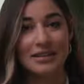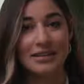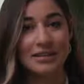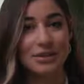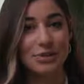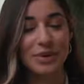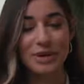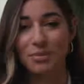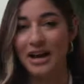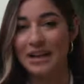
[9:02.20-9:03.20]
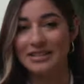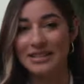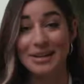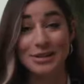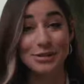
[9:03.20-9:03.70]
is a sweet price
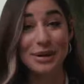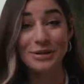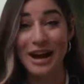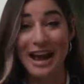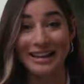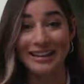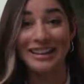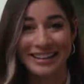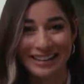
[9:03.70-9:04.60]
and a sweet ride.